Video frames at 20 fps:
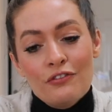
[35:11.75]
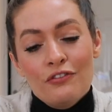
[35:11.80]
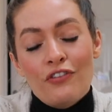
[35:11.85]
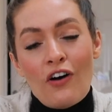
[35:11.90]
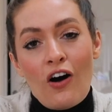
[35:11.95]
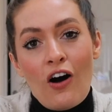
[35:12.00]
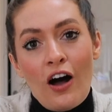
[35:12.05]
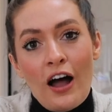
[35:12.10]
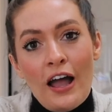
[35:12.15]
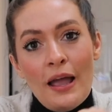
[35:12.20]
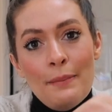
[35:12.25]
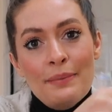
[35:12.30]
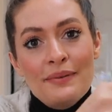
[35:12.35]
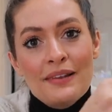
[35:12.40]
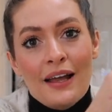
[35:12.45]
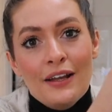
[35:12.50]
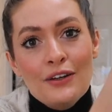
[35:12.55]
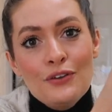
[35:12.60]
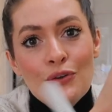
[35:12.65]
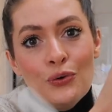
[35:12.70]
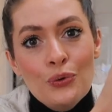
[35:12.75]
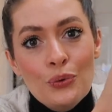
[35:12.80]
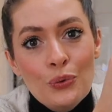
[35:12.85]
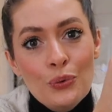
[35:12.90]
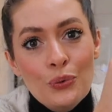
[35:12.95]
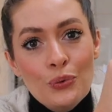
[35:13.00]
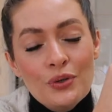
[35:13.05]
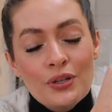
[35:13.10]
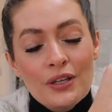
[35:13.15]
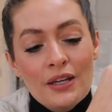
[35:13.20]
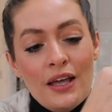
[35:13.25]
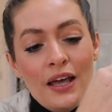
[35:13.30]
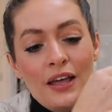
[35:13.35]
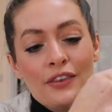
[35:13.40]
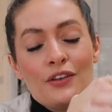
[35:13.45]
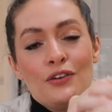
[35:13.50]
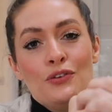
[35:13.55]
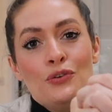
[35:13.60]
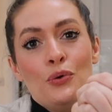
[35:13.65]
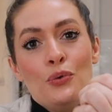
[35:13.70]
vibes, like nude
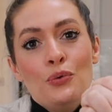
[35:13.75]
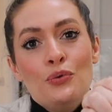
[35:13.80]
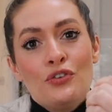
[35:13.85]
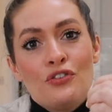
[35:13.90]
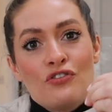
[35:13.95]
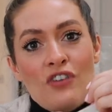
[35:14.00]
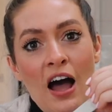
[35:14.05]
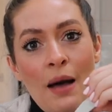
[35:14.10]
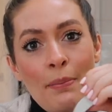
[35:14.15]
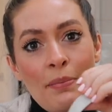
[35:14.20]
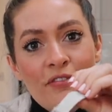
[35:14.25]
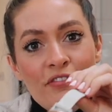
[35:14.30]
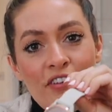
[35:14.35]
the nude strap.